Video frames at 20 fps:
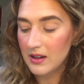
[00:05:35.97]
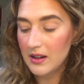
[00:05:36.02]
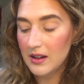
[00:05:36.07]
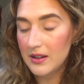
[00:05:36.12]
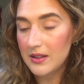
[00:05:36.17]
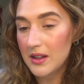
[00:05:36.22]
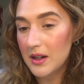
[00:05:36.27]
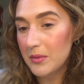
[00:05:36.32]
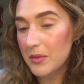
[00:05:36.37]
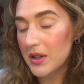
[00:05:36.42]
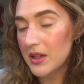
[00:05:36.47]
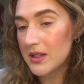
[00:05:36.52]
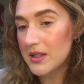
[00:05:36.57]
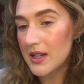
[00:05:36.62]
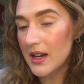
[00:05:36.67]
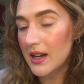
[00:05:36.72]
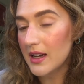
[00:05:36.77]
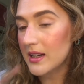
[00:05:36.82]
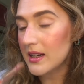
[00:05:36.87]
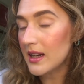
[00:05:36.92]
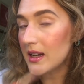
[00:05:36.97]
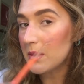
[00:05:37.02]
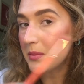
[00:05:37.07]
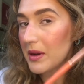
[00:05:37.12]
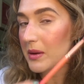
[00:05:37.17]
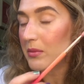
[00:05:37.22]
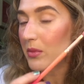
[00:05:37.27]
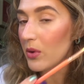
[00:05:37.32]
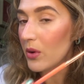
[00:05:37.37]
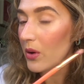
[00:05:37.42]
And then I'm going to take a little
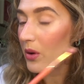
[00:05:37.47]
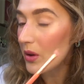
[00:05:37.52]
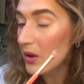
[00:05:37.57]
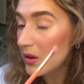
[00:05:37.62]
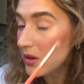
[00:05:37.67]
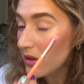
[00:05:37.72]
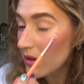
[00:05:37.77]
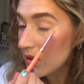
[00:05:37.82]
bit more